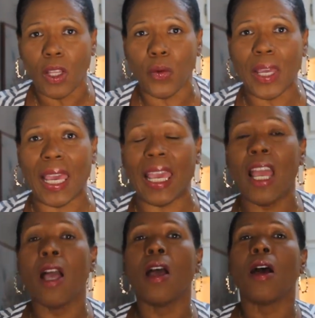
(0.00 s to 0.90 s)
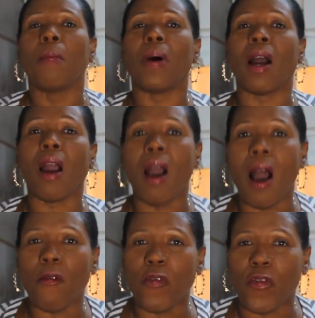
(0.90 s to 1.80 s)
Okay, but
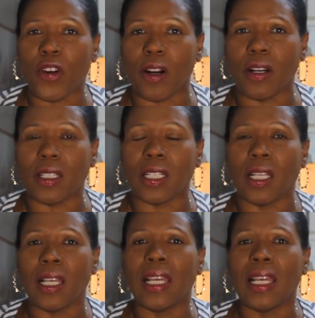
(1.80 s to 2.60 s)
comfort